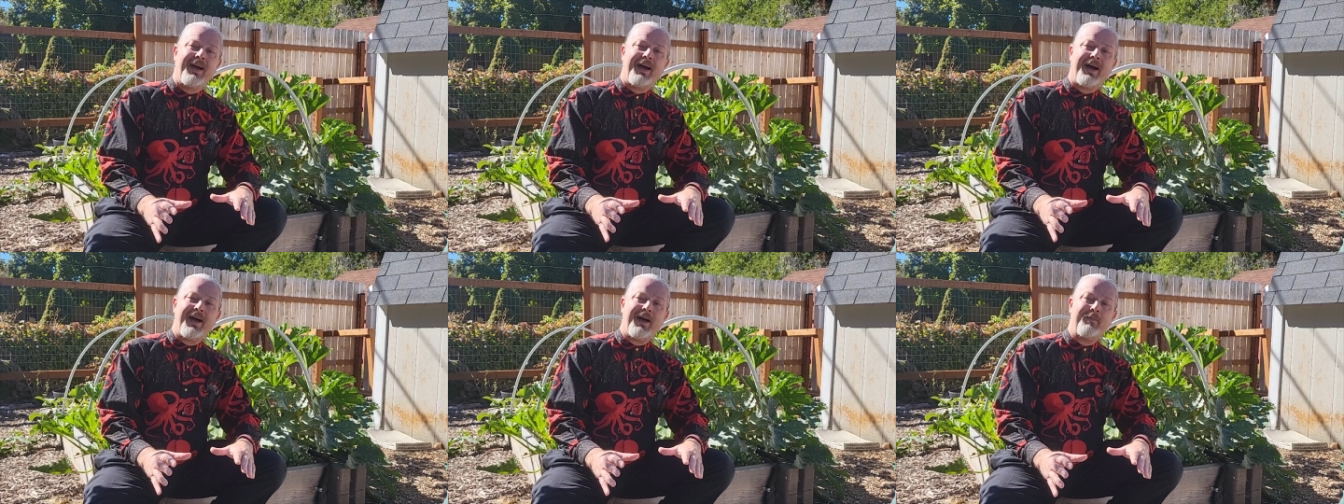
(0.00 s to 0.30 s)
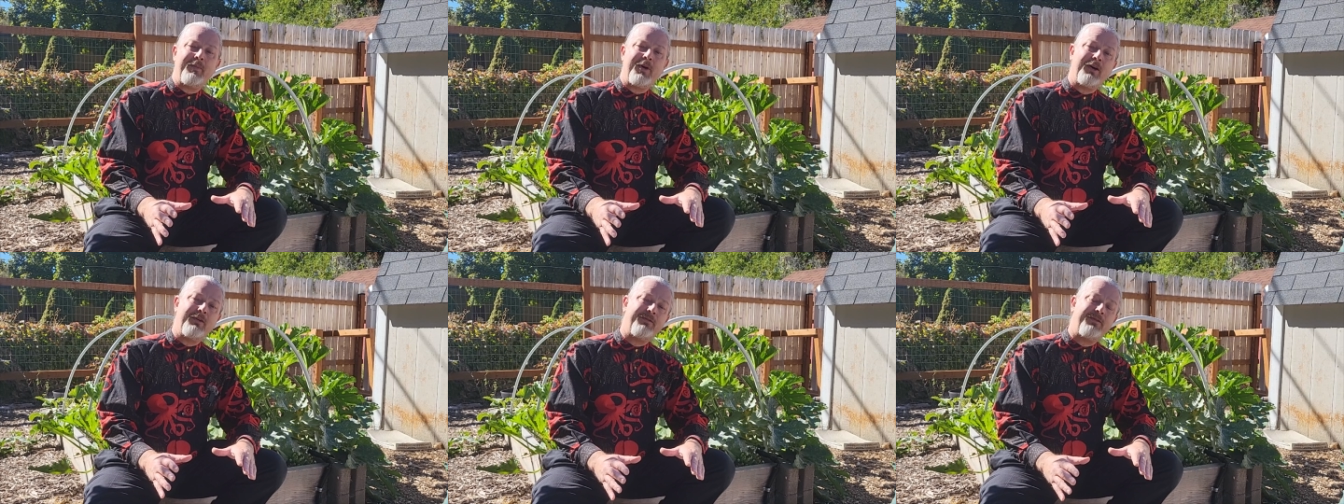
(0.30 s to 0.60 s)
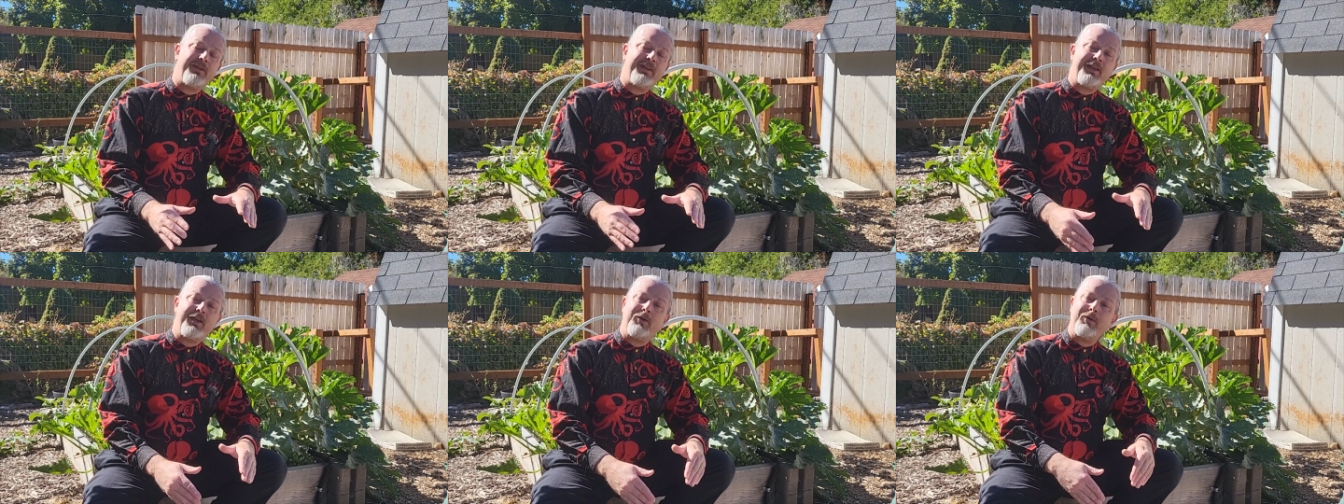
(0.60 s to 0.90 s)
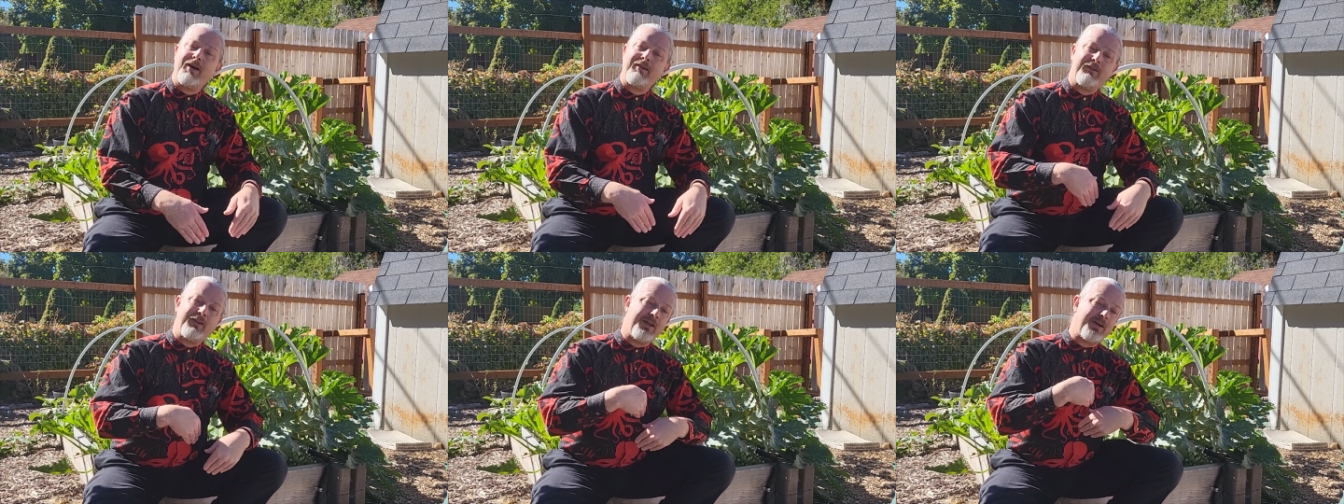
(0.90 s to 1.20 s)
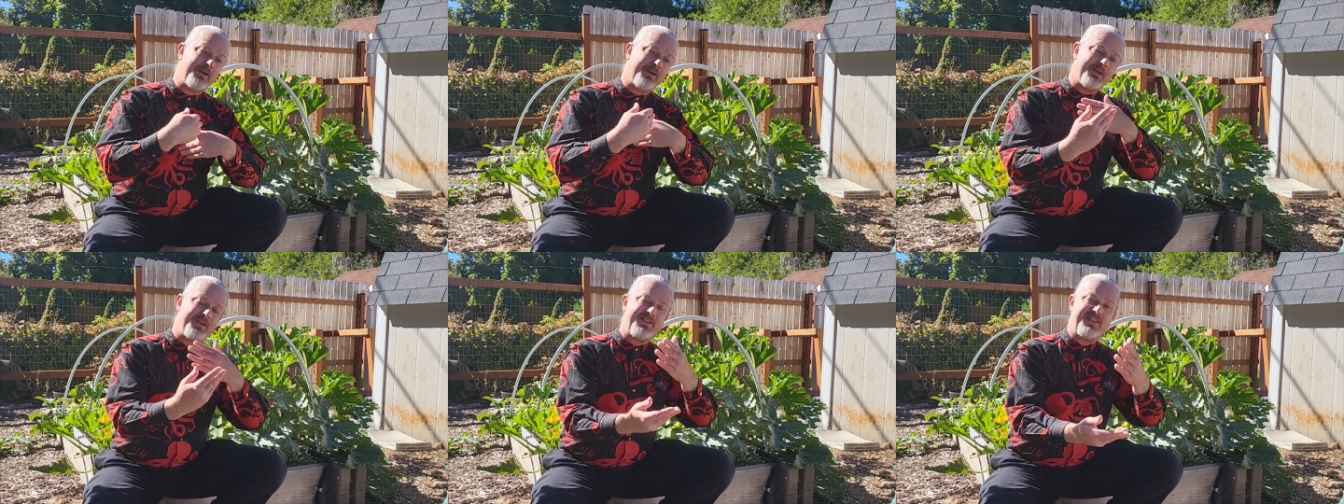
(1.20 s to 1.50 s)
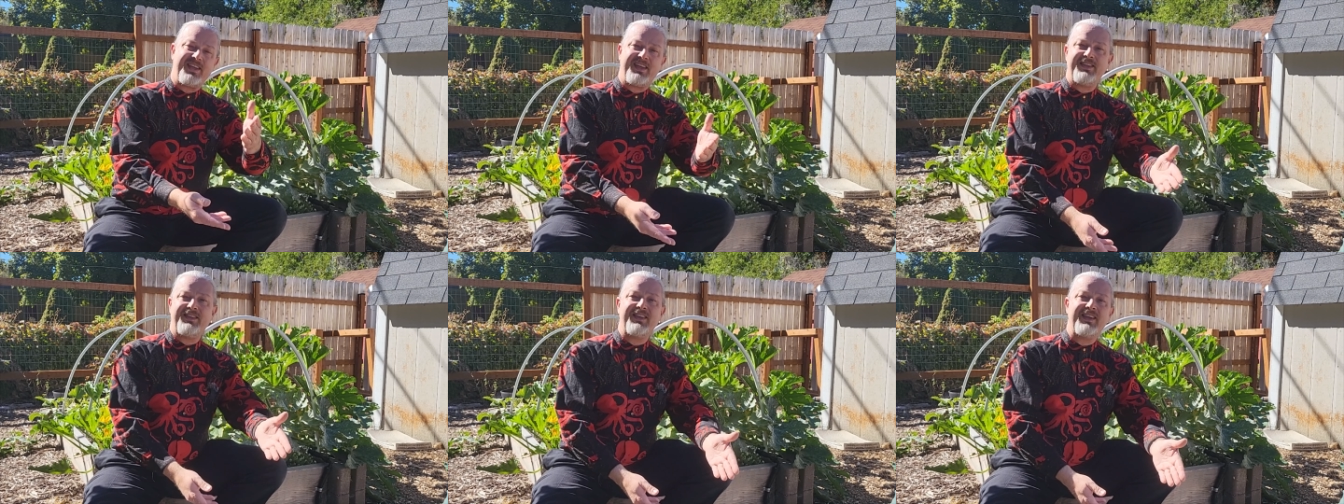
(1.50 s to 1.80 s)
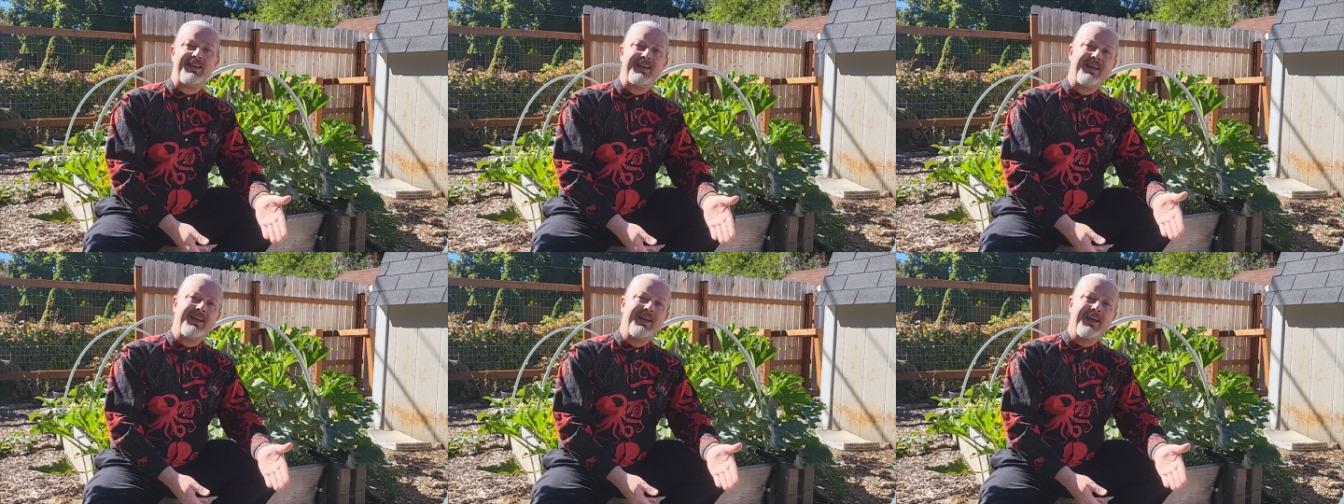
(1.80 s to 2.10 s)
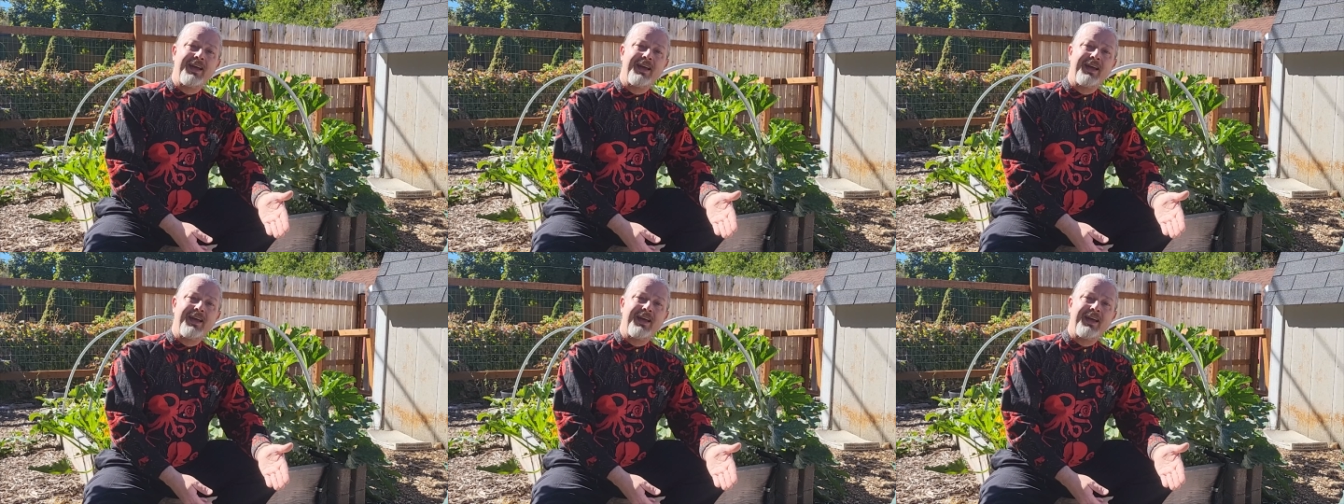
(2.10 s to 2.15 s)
hopefully you have a longer season